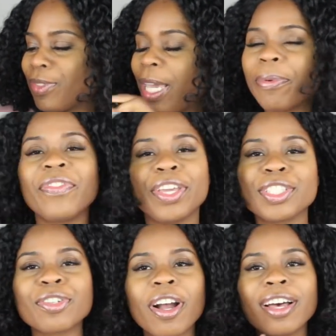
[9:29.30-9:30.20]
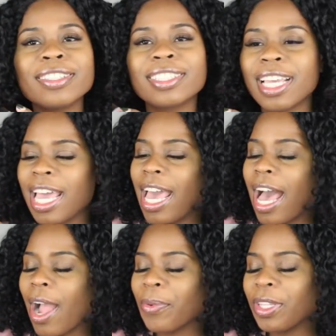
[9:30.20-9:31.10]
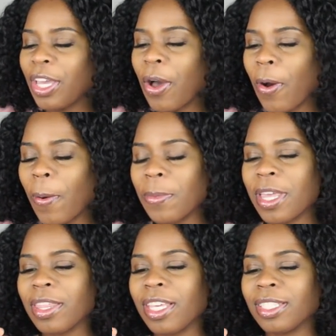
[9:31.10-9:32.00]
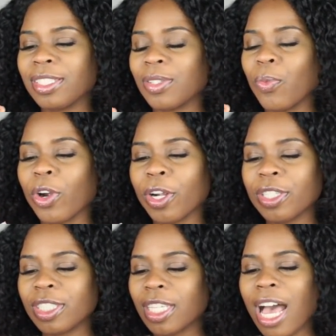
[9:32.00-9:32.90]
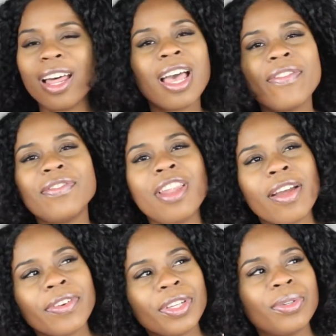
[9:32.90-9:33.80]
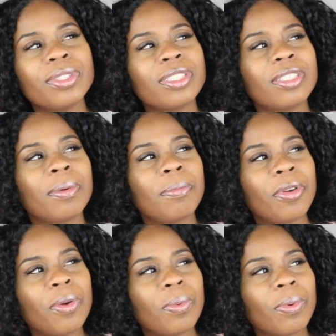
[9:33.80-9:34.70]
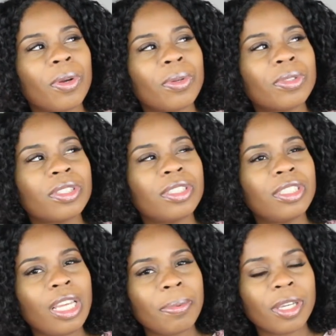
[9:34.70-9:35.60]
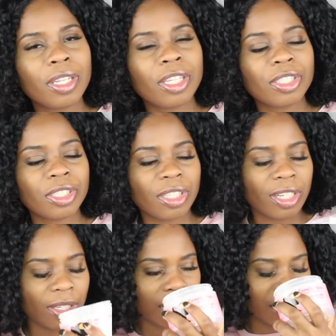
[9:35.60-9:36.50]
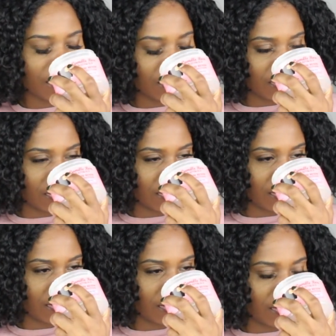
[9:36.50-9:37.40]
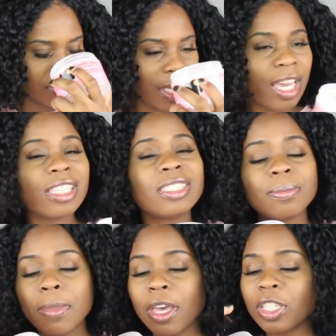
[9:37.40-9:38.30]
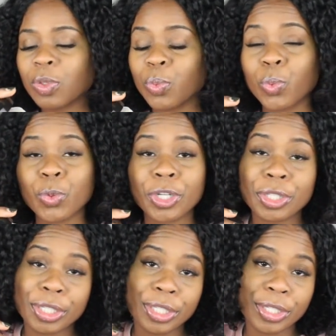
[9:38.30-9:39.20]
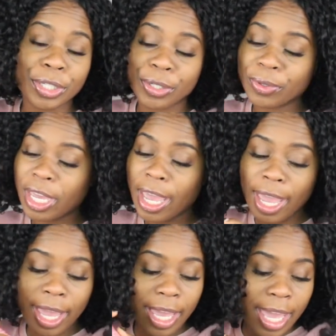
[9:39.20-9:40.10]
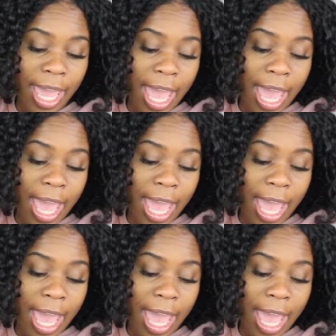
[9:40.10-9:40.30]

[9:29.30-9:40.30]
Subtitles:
Keep your fingers crossed. I really hope that this works. I have never used the Camille Rose deep conditioner. It smells really good, okay?